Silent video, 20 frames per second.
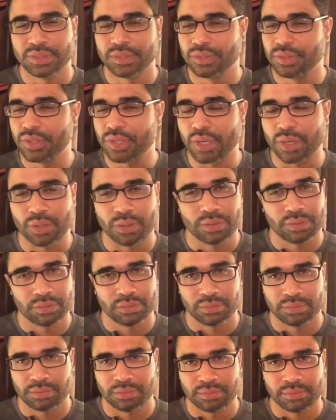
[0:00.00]
No.
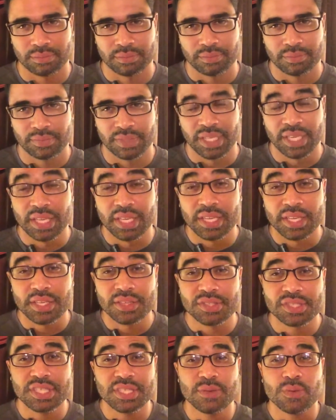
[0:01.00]
You
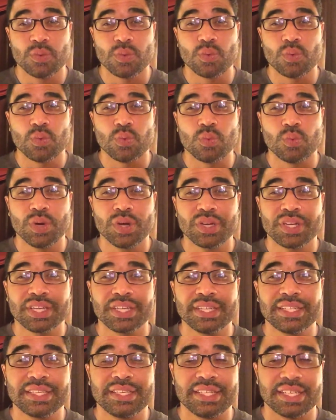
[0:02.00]
see, we're
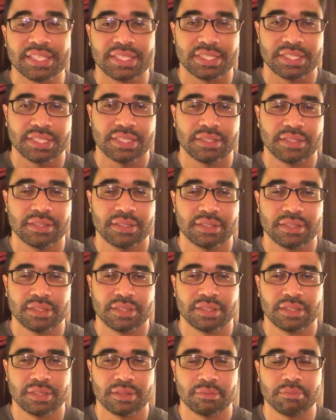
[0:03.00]
conditioned
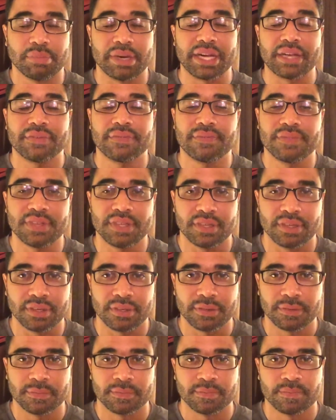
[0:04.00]
by
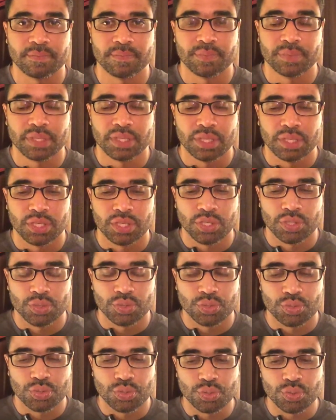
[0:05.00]
fear
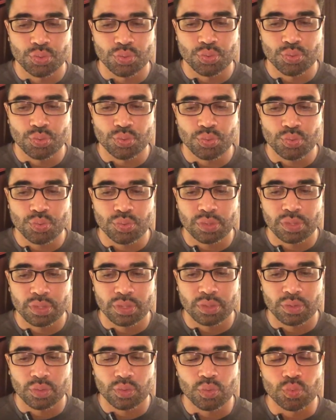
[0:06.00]
to
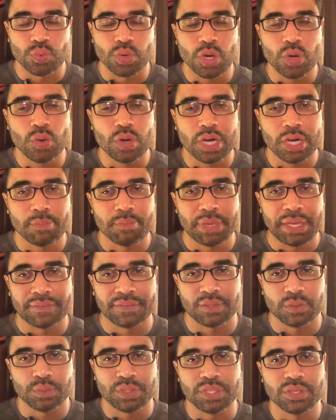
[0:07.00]
grow up
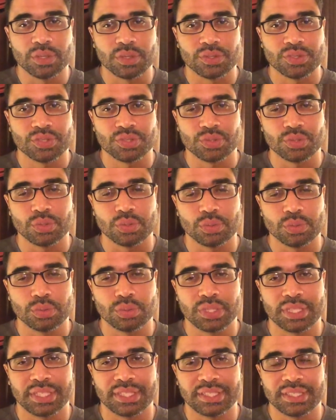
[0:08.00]
after we go to school
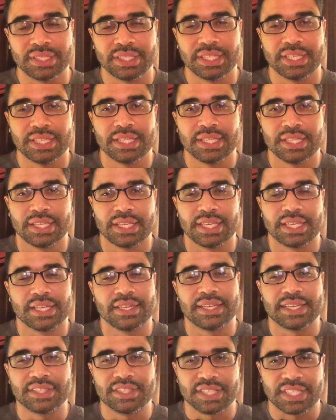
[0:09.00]
and get
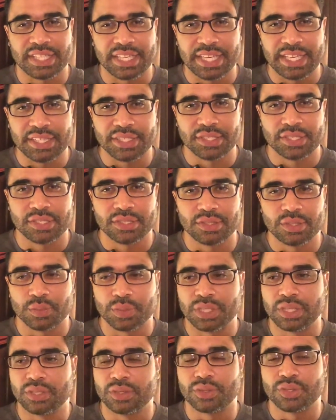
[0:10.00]
an education, or
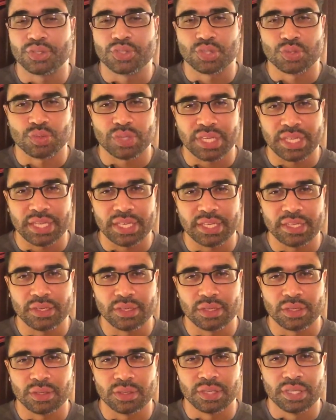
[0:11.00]
we learn a trade,
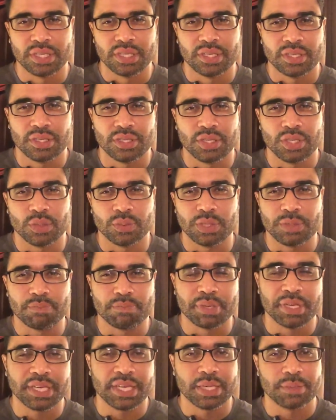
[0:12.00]
or we
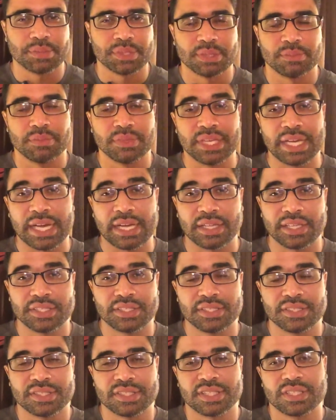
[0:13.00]
pick up some knowledge
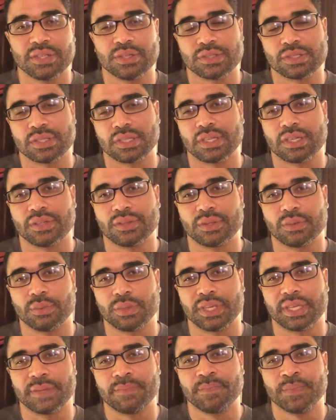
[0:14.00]
and skills along the
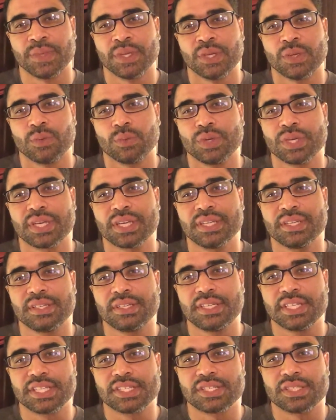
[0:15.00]
way. We're
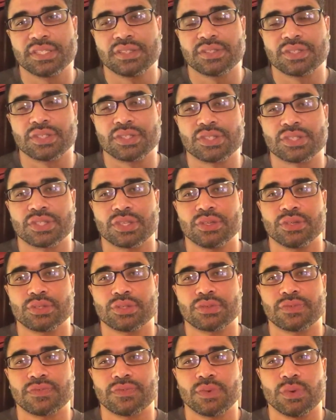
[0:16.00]
conditioned to search
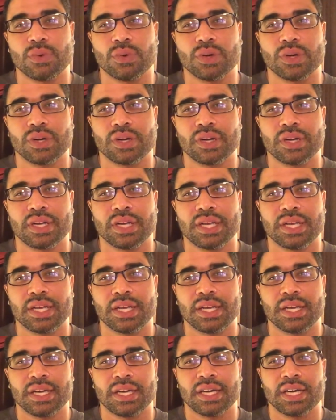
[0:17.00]
for
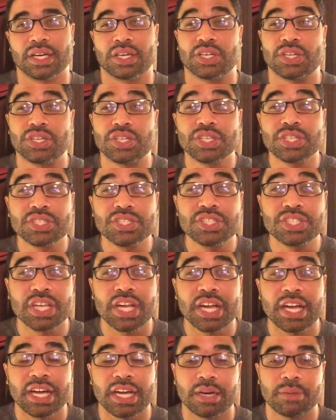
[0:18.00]
a good
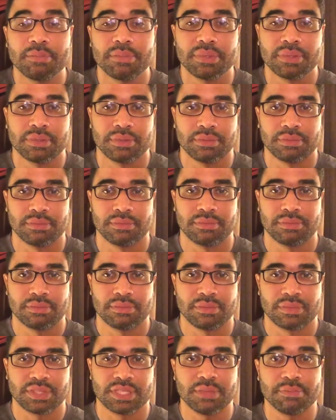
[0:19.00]
job,
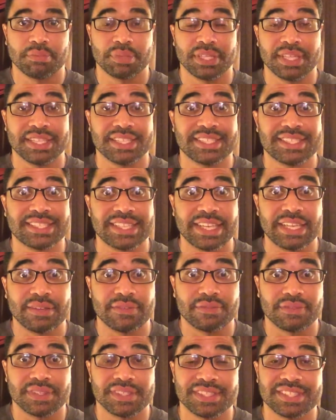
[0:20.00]
someplace safe
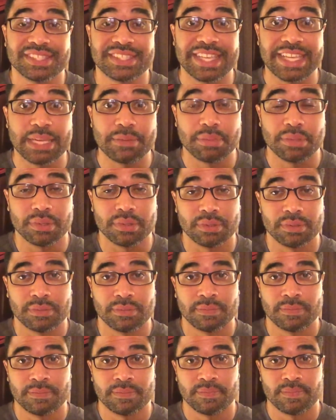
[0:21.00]
and stable.
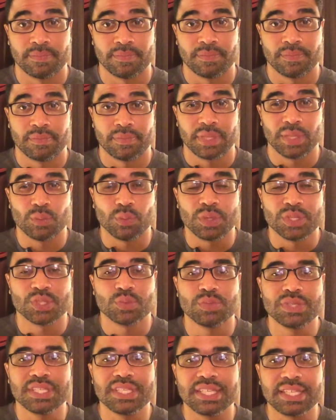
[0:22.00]
And once
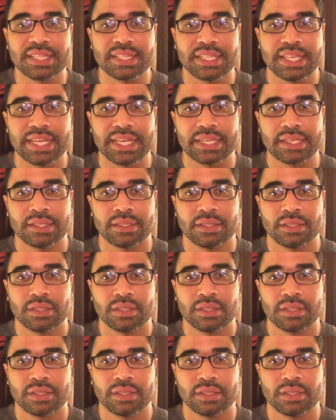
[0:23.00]
we get that,